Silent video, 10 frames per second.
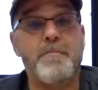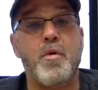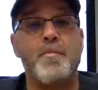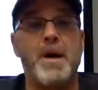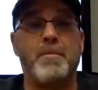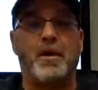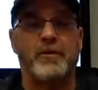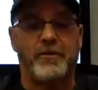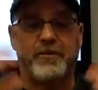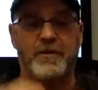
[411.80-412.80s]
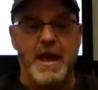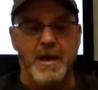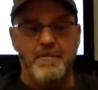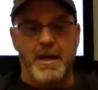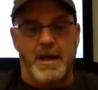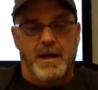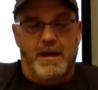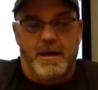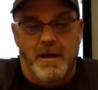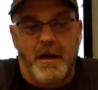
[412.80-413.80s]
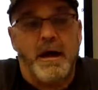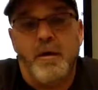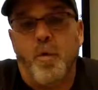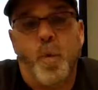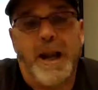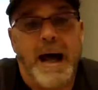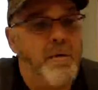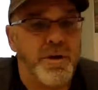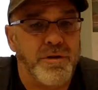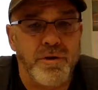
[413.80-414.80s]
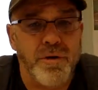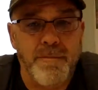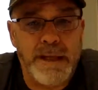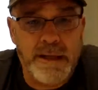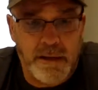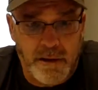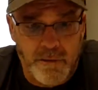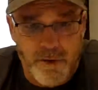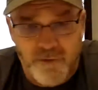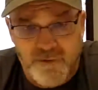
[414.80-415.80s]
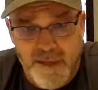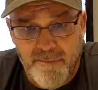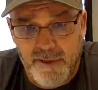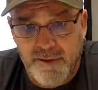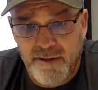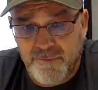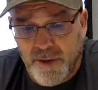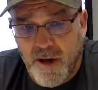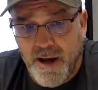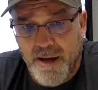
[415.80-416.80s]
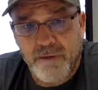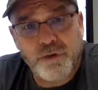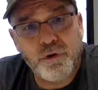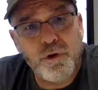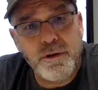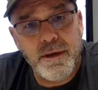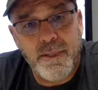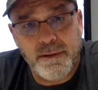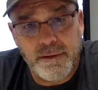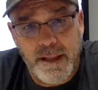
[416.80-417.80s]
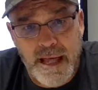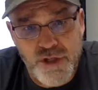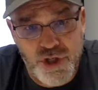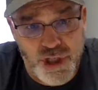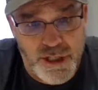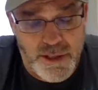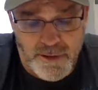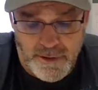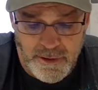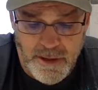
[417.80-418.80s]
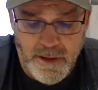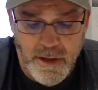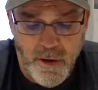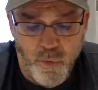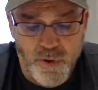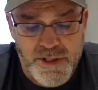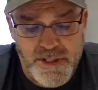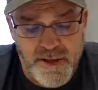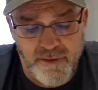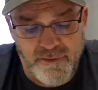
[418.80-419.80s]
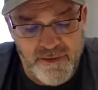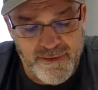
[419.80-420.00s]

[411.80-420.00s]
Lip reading: Remember, stem, what I would do immediately with the stem and leaf plot is look to the legend, which says